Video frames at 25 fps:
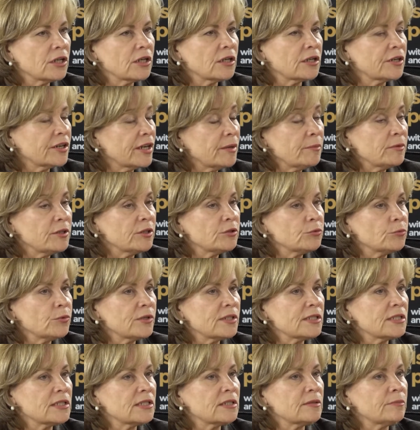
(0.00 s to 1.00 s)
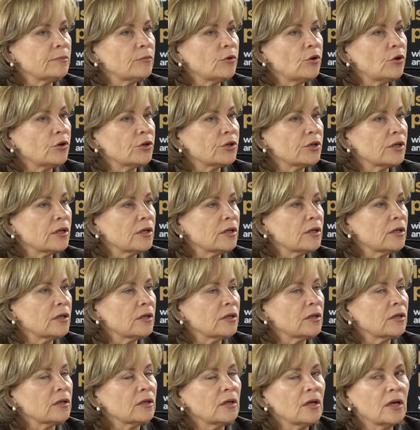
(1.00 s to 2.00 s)
Kremlin was more,
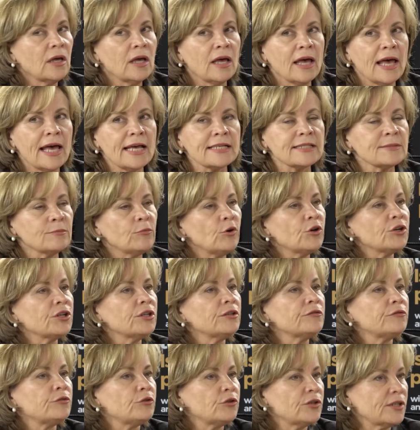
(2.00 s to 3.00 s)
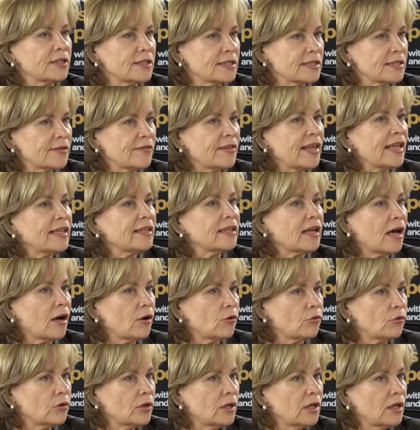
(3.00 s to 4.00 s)
has more influence than
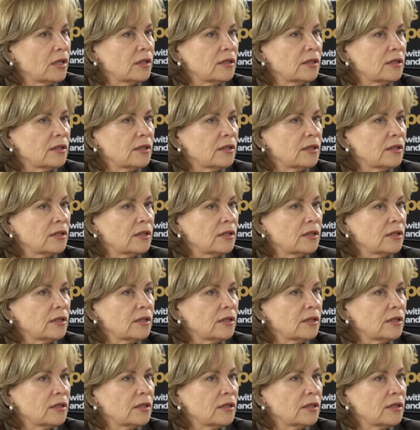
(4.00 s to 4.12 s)
now.